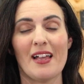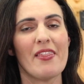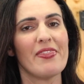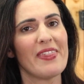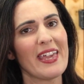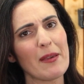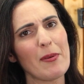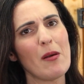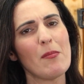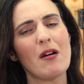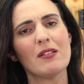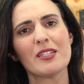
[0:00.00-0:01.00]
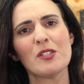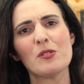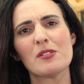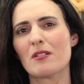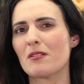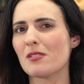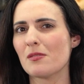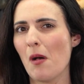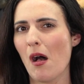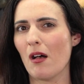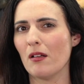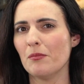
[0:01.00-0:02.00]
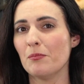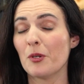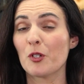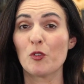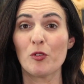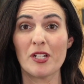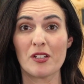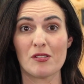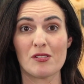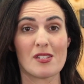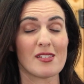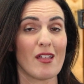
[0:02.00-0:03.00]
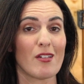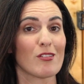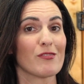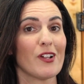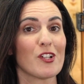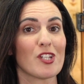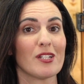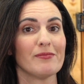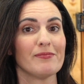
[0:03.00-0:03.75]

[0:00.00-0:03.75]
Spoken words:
and think about molecules that are small but critical to cellular function.